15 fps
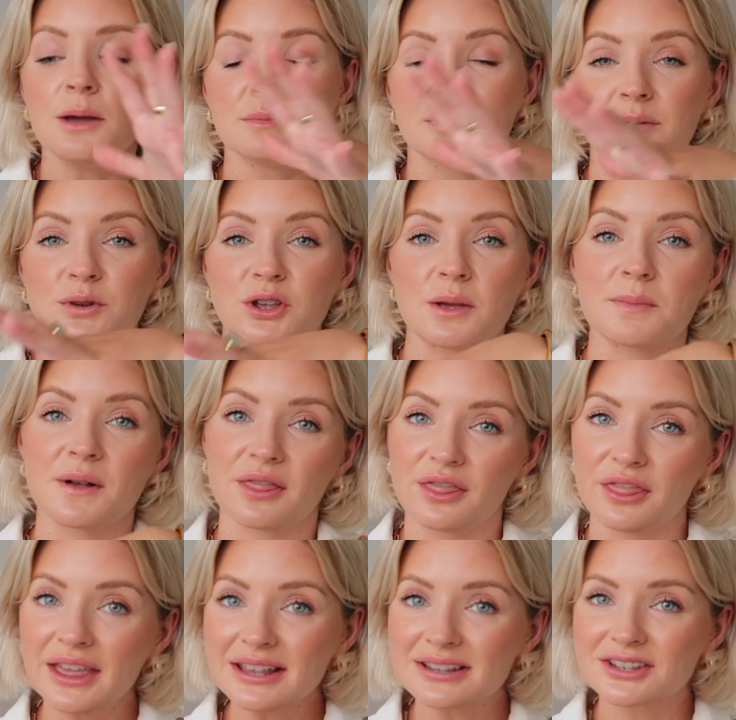but then when you put
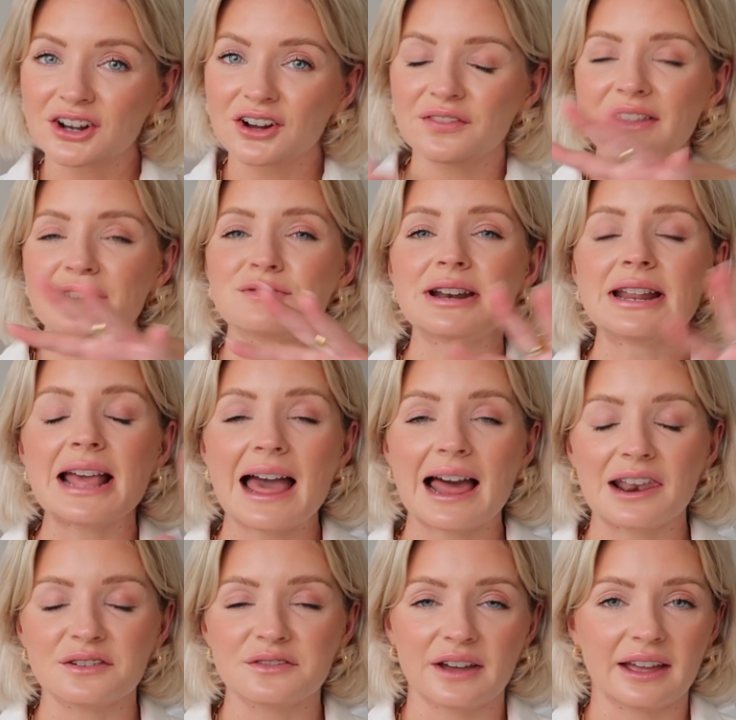these on, they really
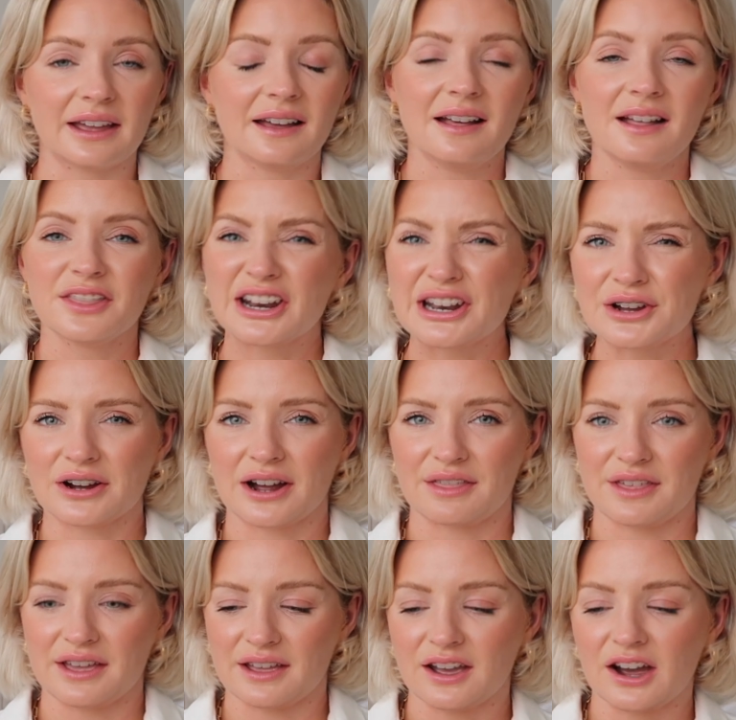elevate the look, I
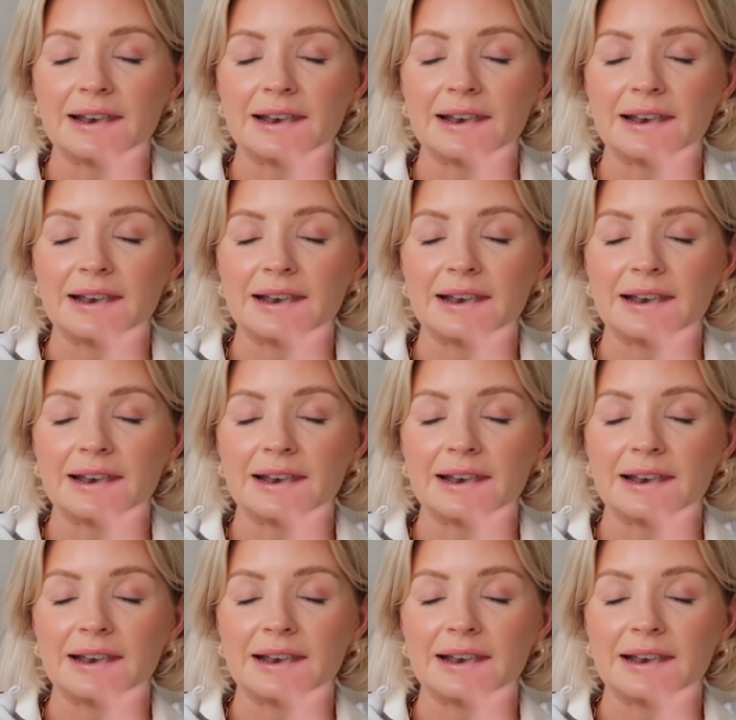think.